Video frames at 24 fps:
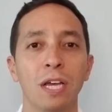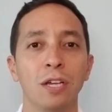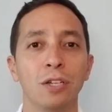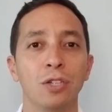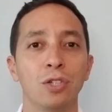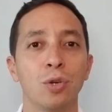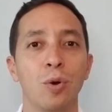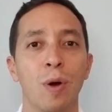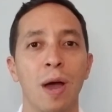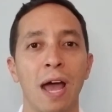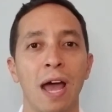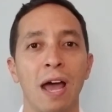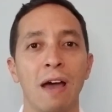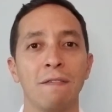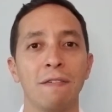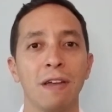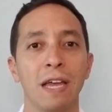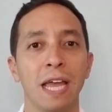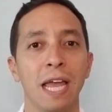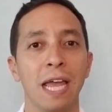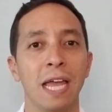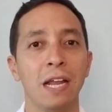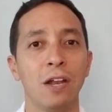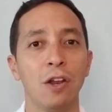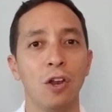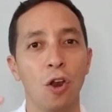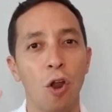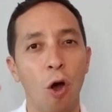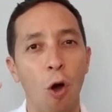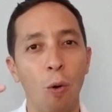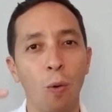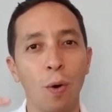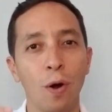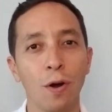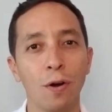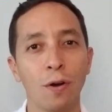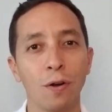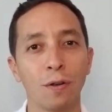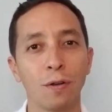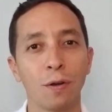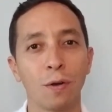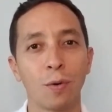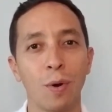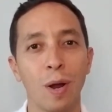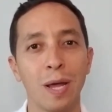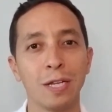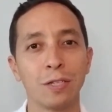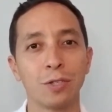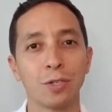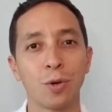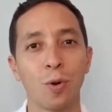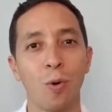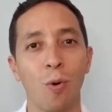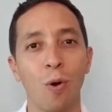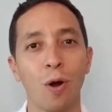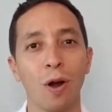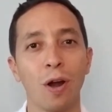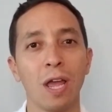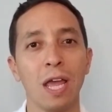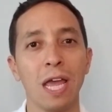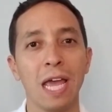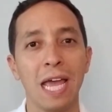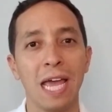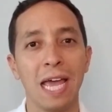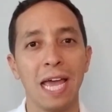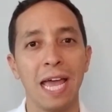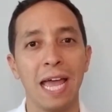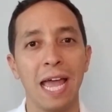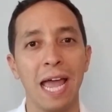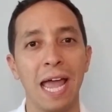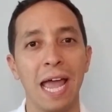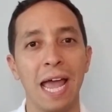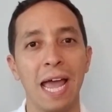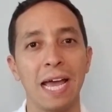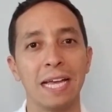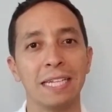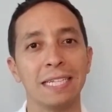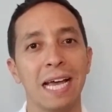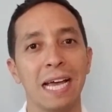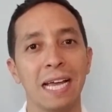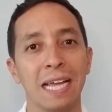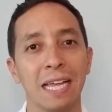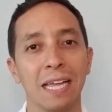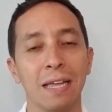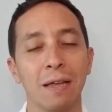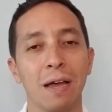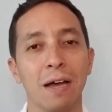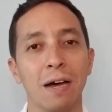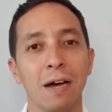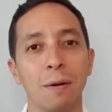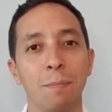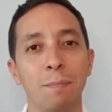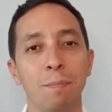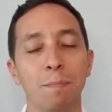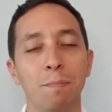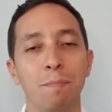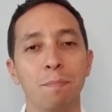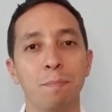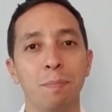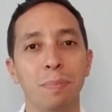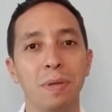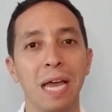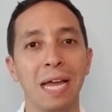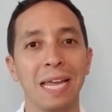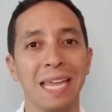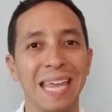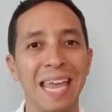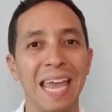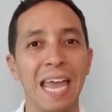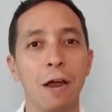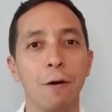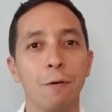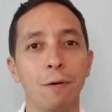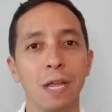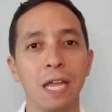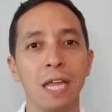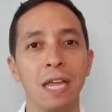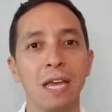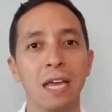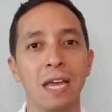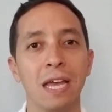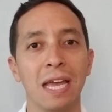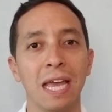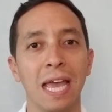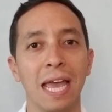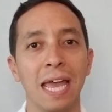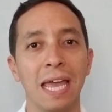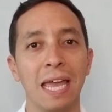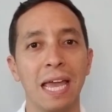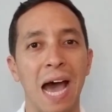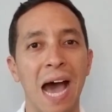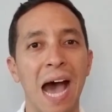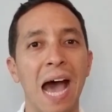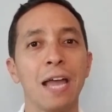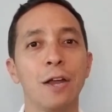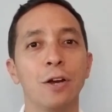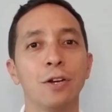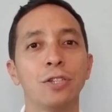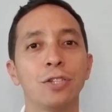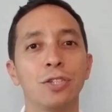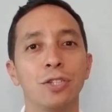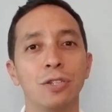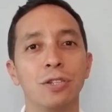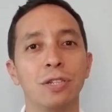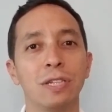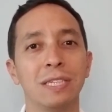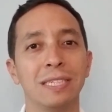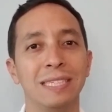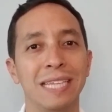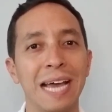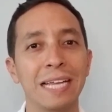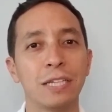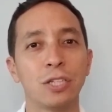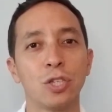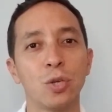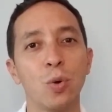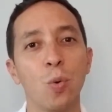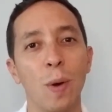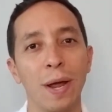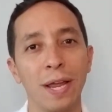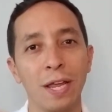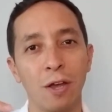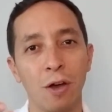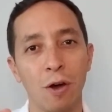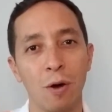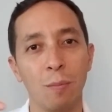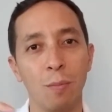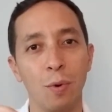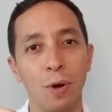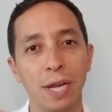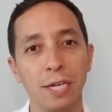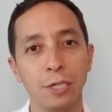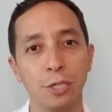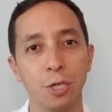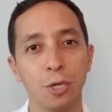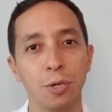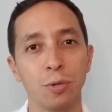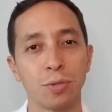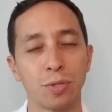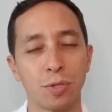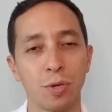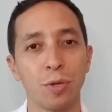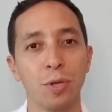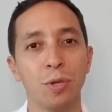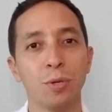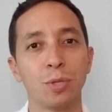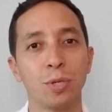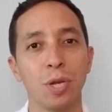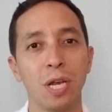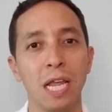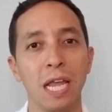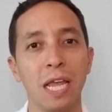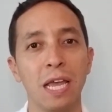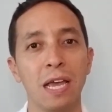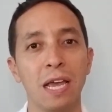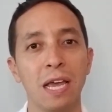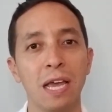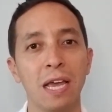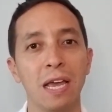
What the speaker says: to have a lower credit score and carry a higher debt to income ratio. So usually